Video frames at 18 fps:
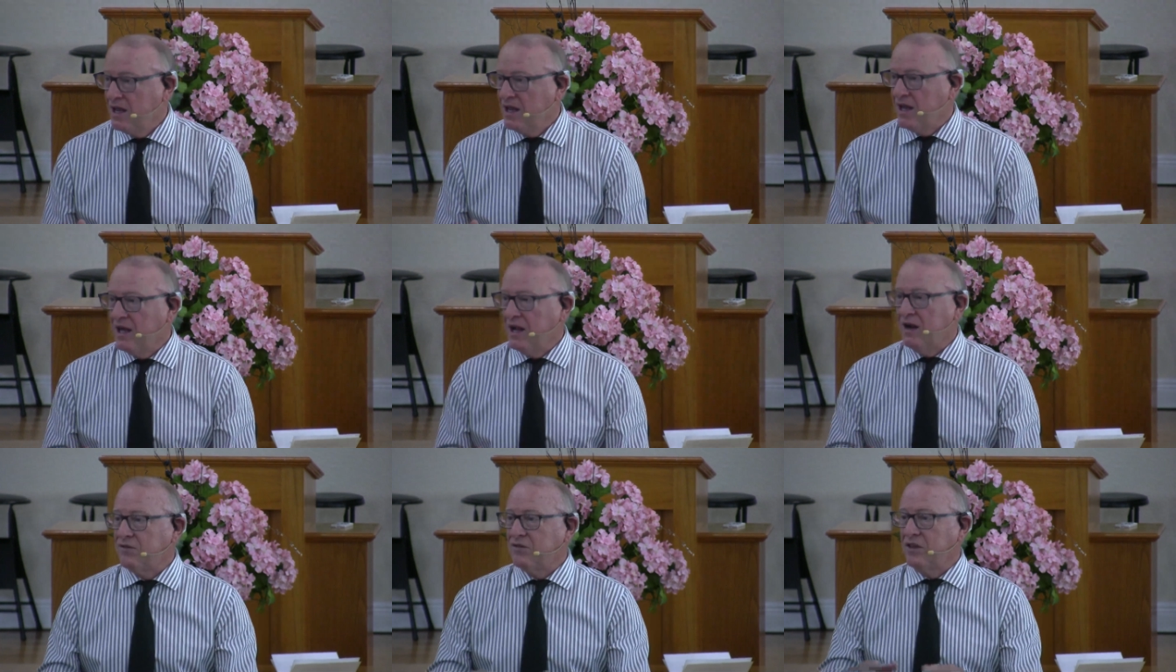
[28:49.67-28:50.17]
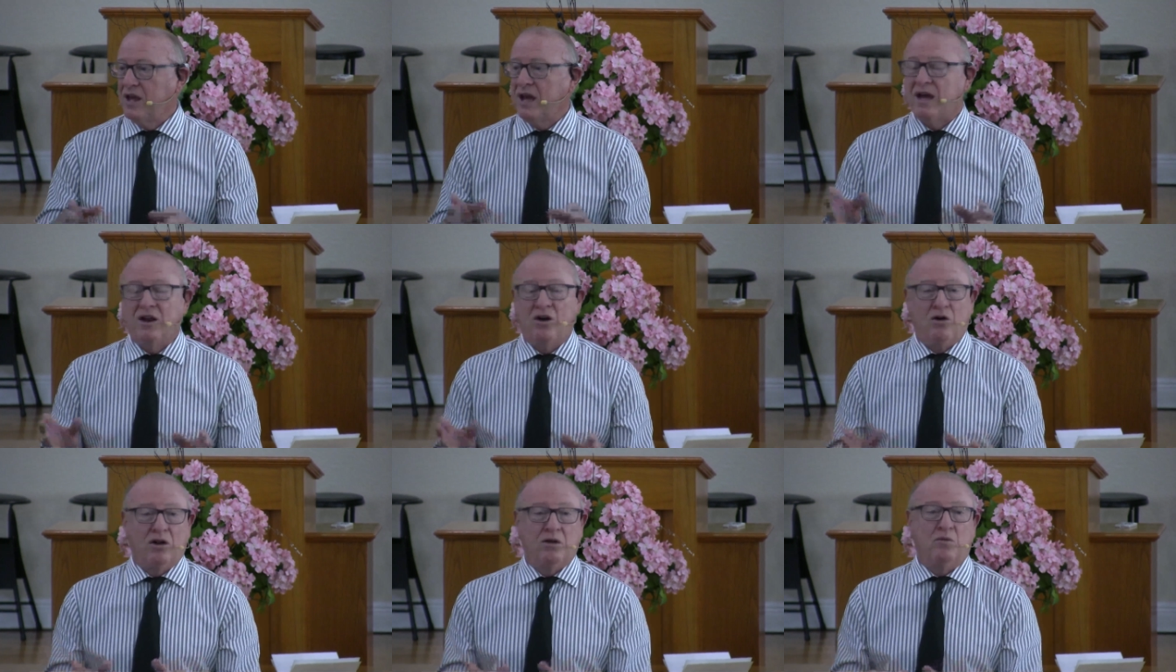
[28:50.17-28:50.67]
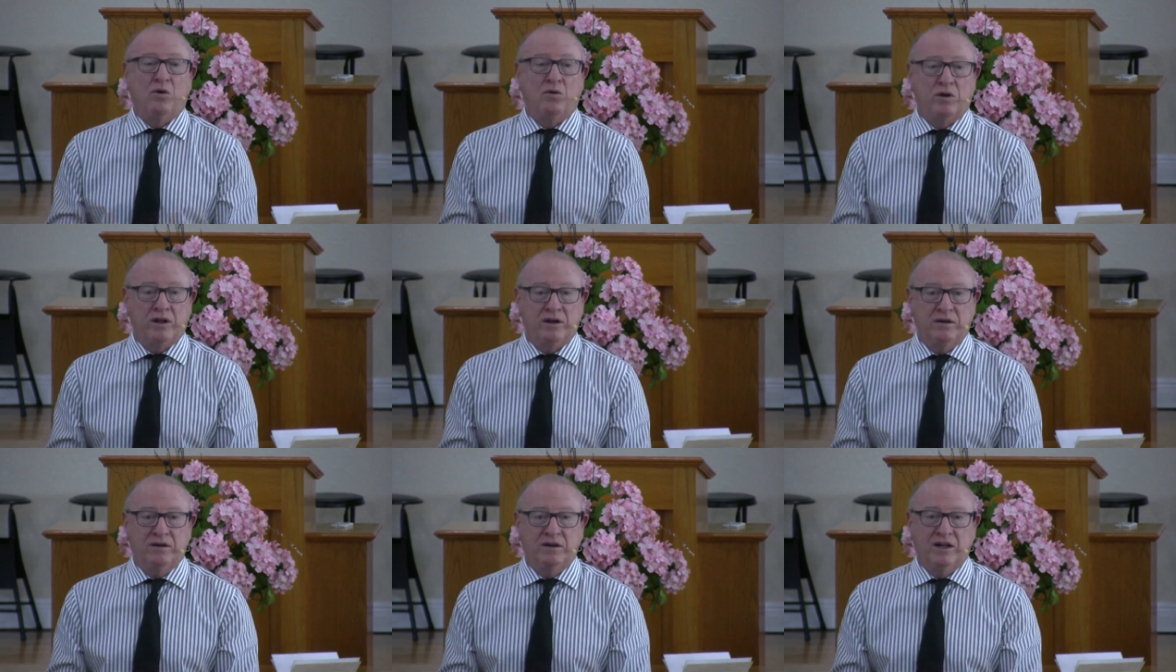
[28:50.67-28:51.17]
And after they had all they
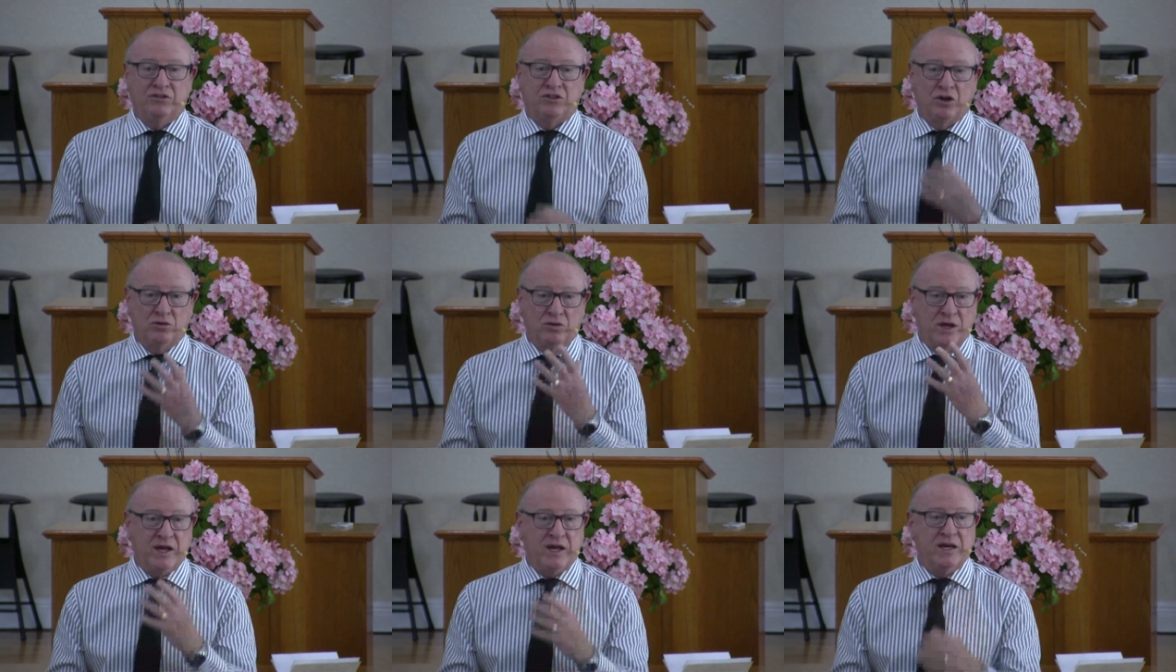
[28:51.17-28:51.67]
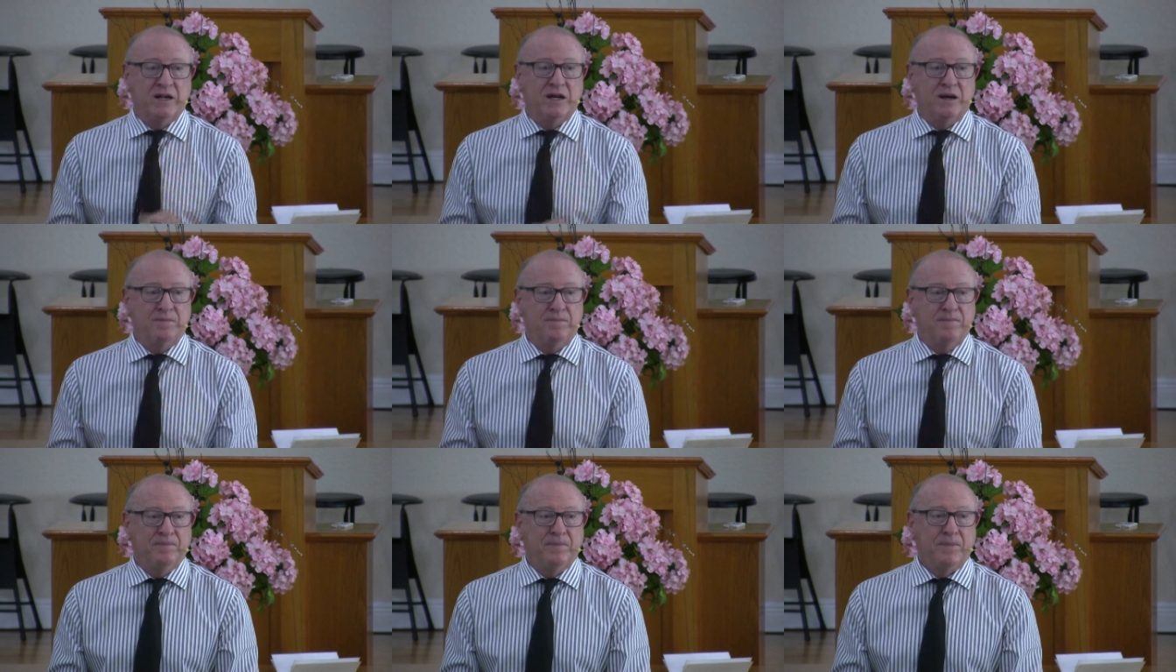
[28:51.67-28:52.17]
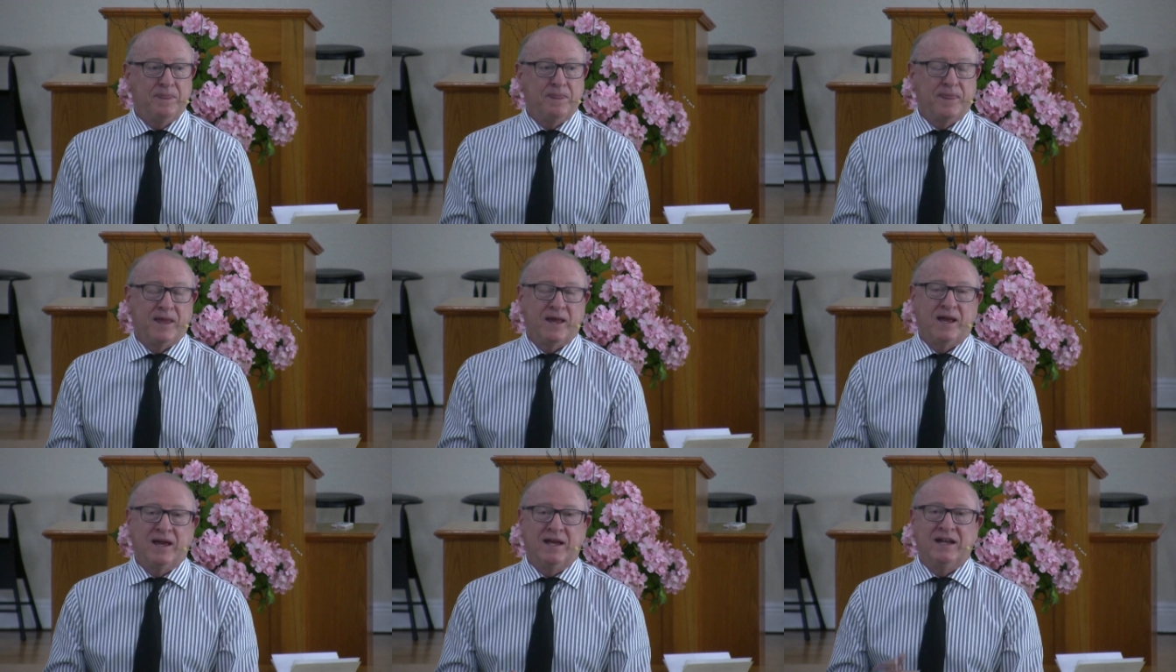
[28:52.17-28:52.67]
wanted, they'd throw the head up,
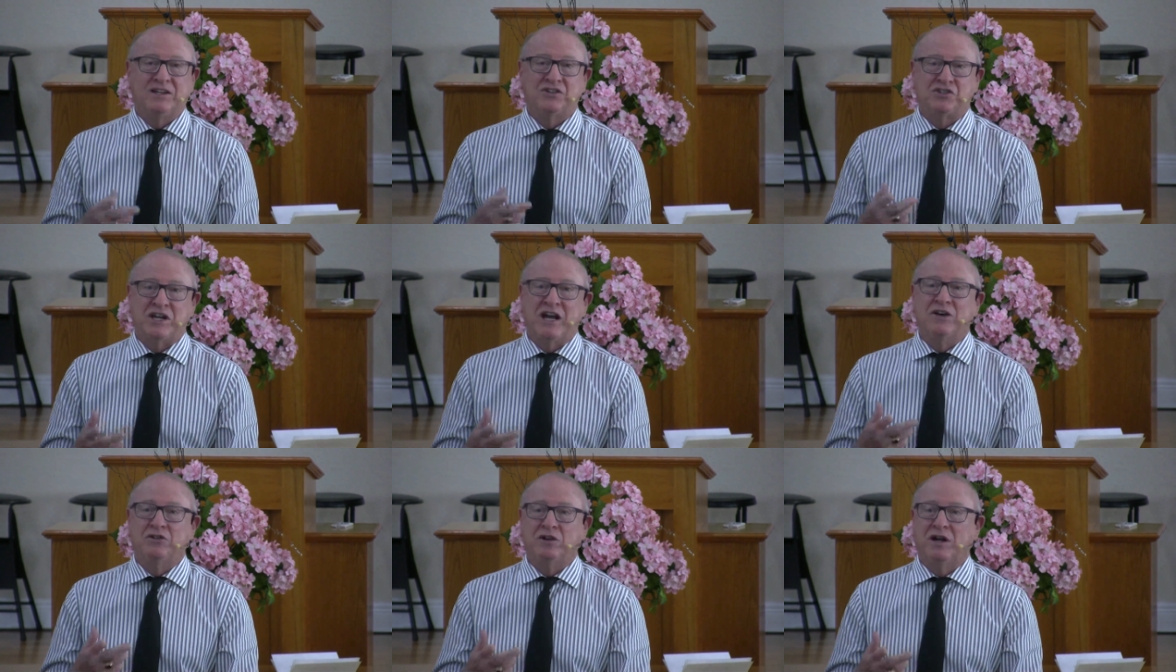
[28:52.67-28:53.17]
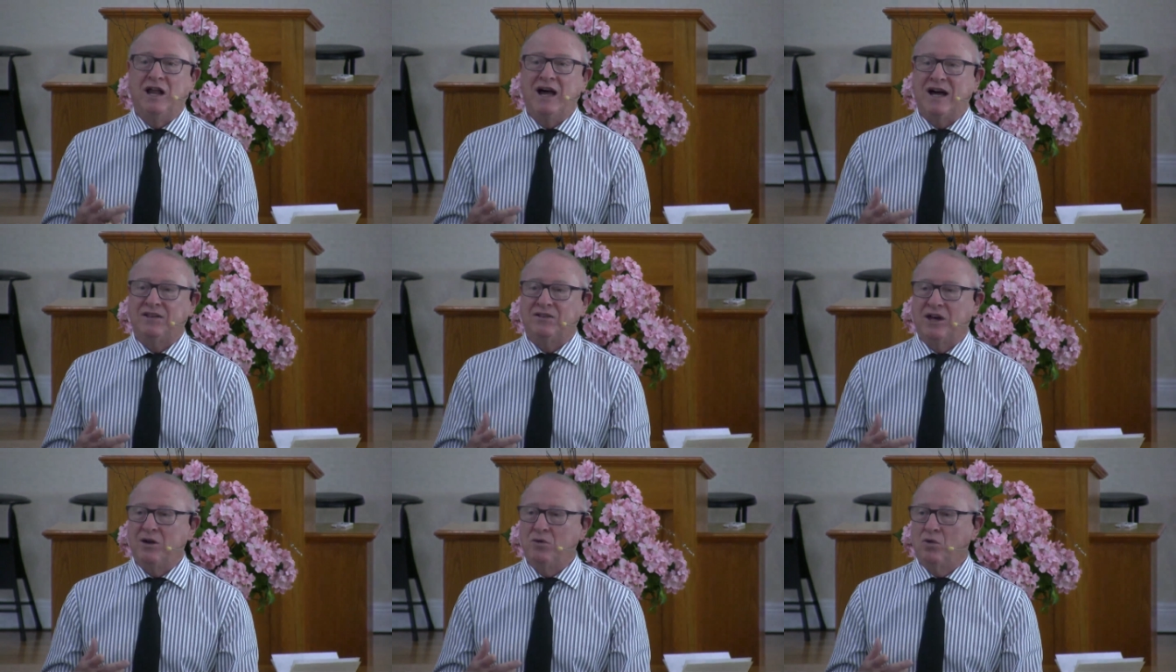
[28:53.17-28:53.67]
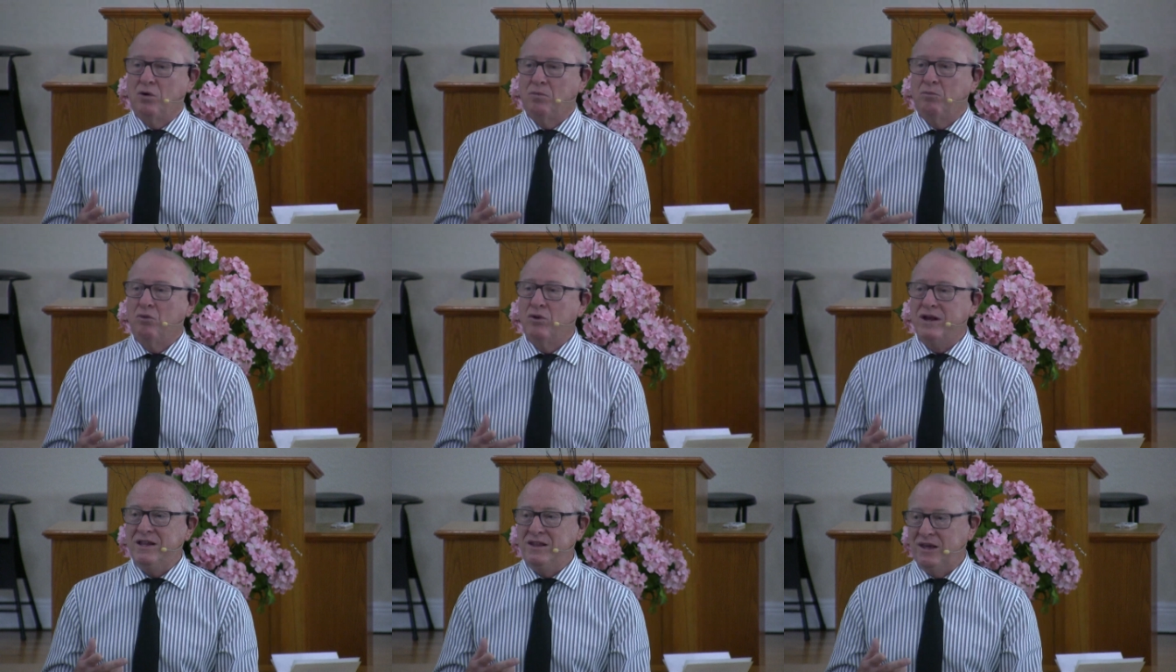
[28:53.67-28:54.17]
and it sounded like they were
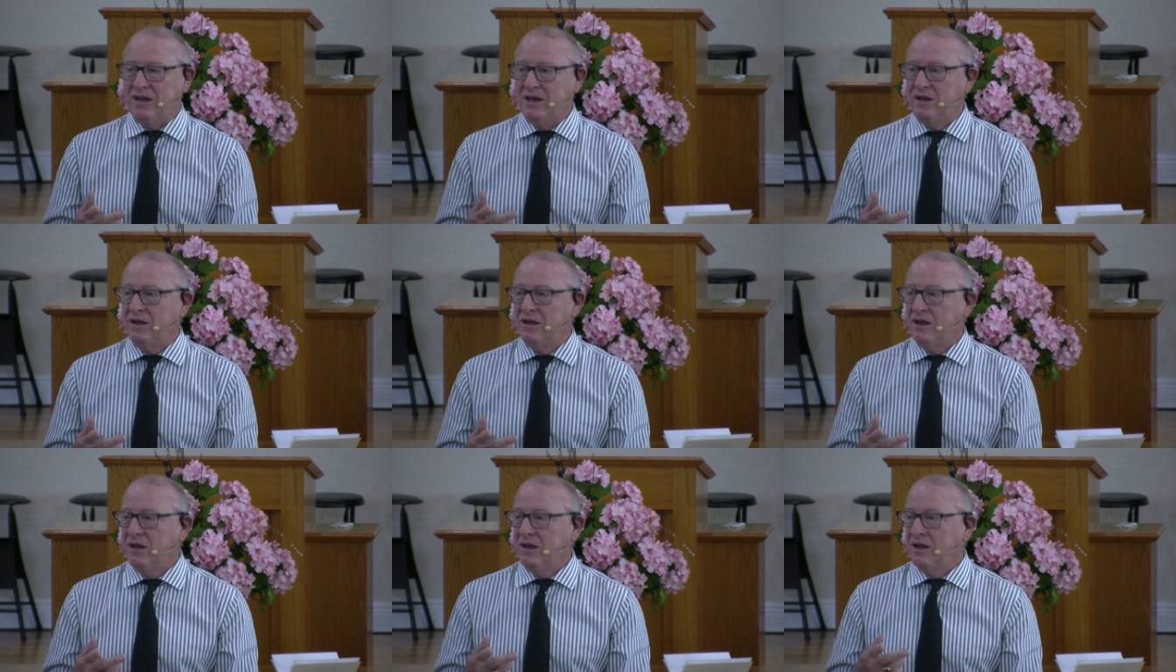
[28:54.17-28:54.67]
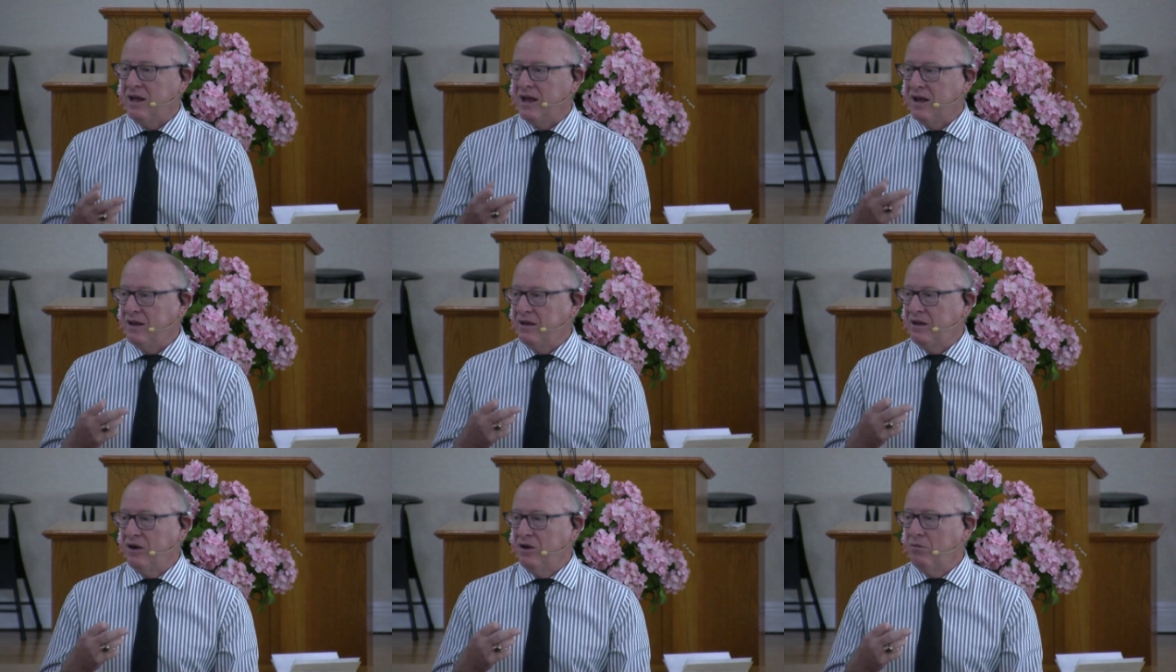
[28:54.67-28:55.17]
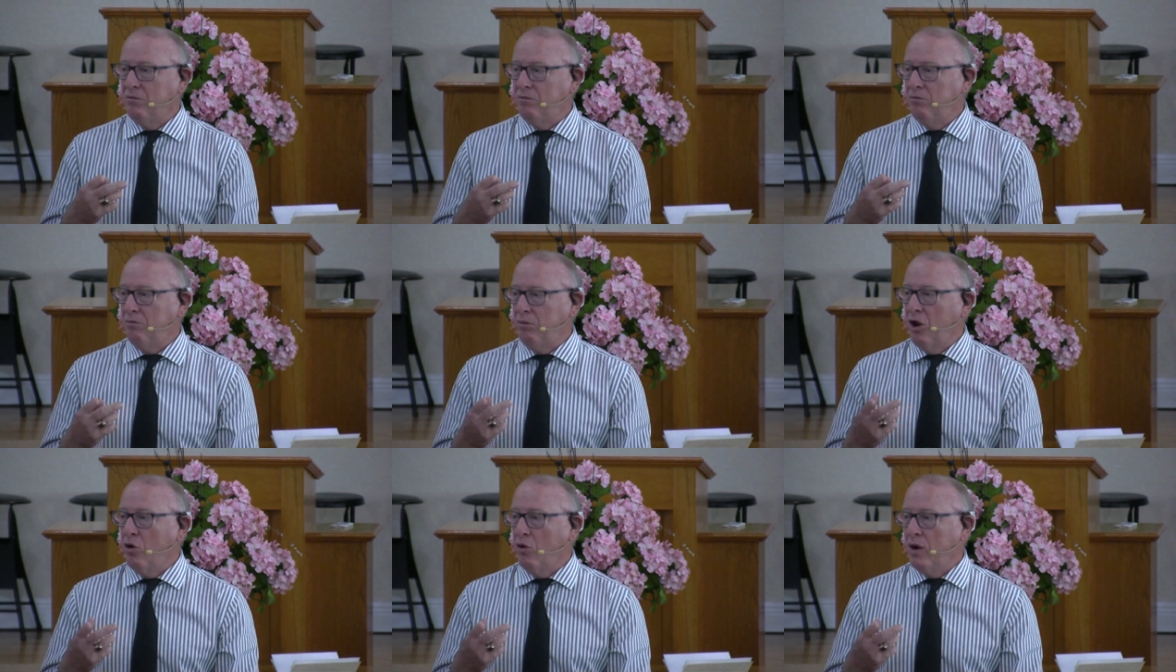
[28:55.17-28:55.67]
breathing, you know,
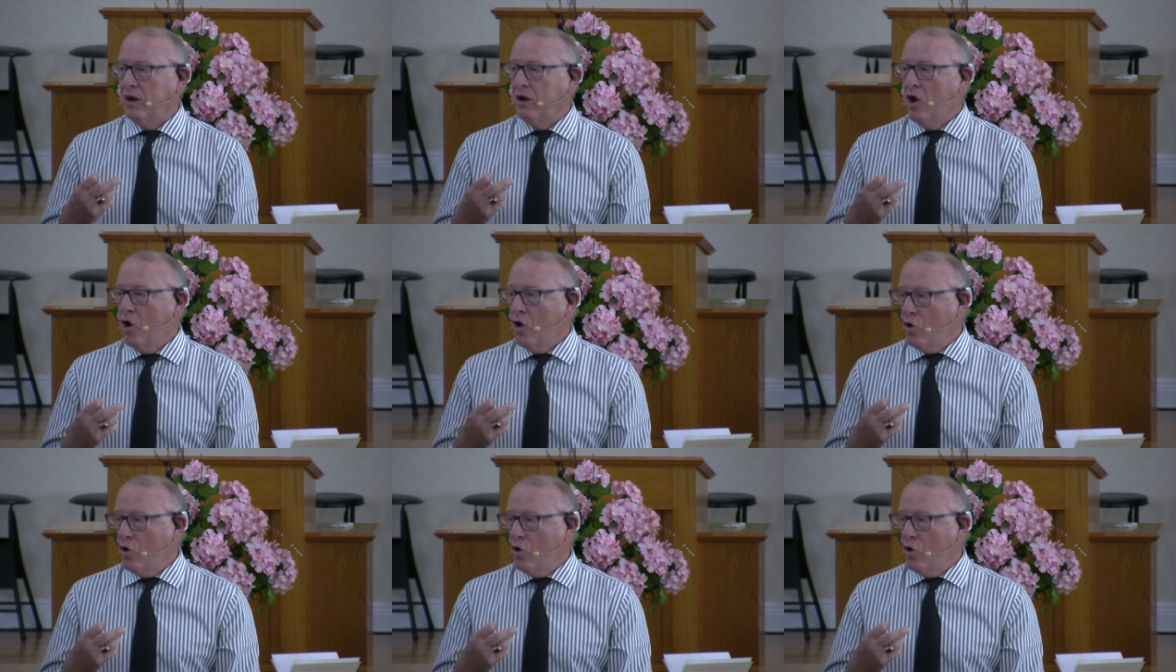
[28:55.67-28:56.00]
blowing,